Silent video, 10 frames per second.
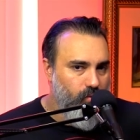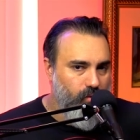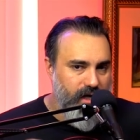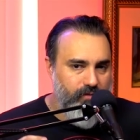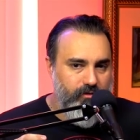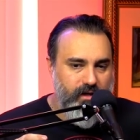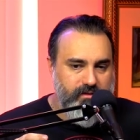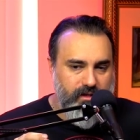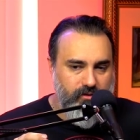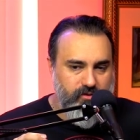Whenever
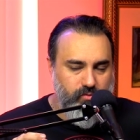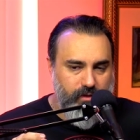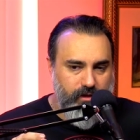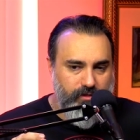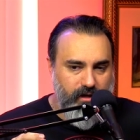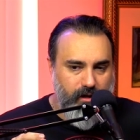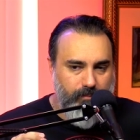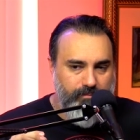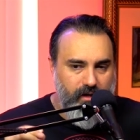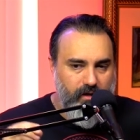it deals with
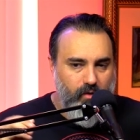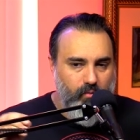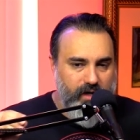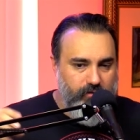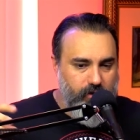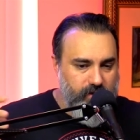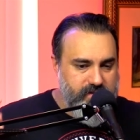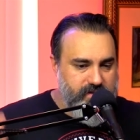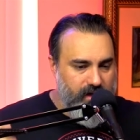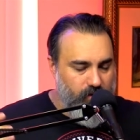um, whenever you're
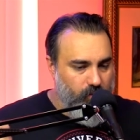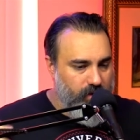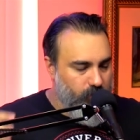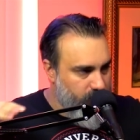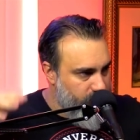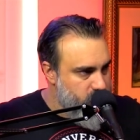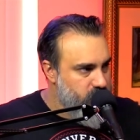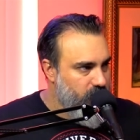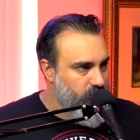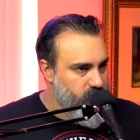inside one, one of the
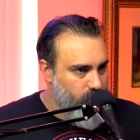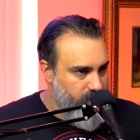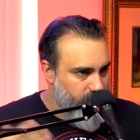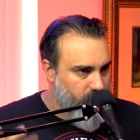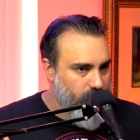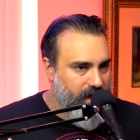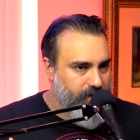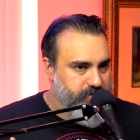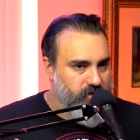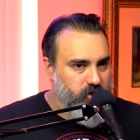shuttles or one of the
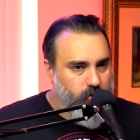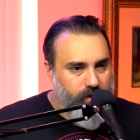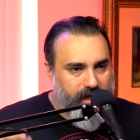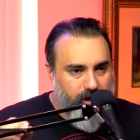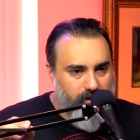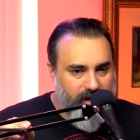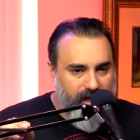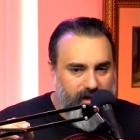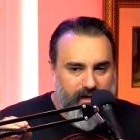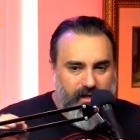crafts, you hear
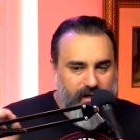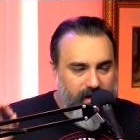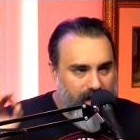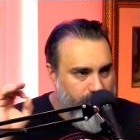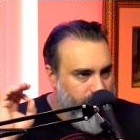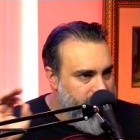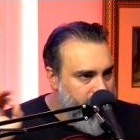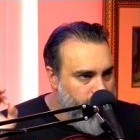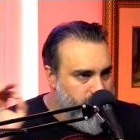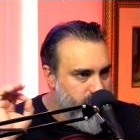like every
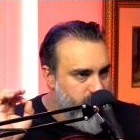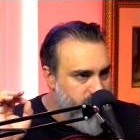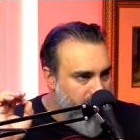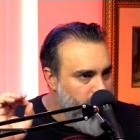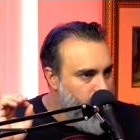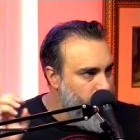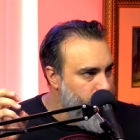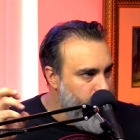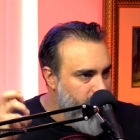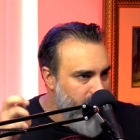little jingle,
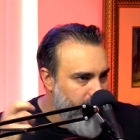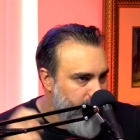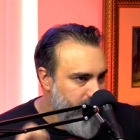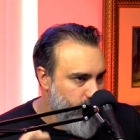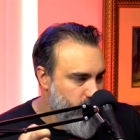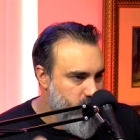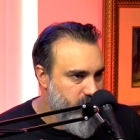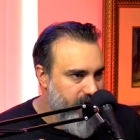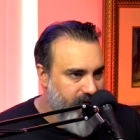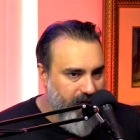you hear every little
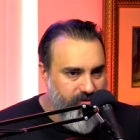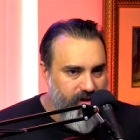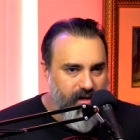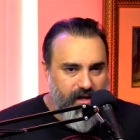shake, every